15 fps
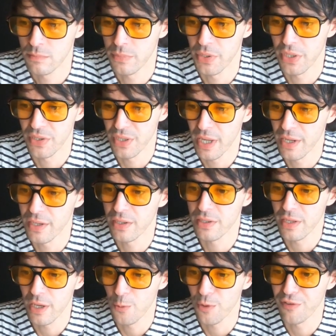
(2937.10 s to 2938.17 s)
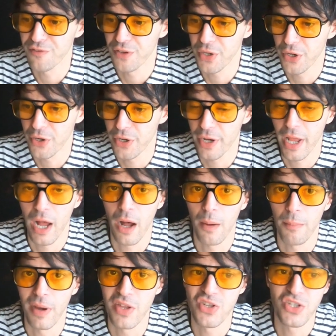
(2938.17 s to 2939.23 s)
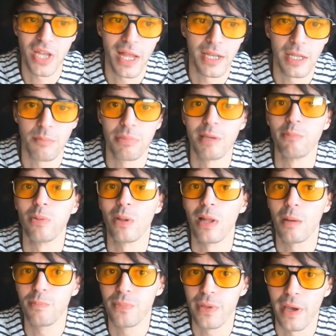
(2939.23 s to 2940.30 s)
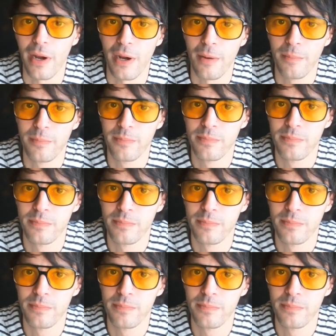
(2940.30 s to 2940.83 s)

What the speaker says: But at the end of the day, we figured it out by sending people up there.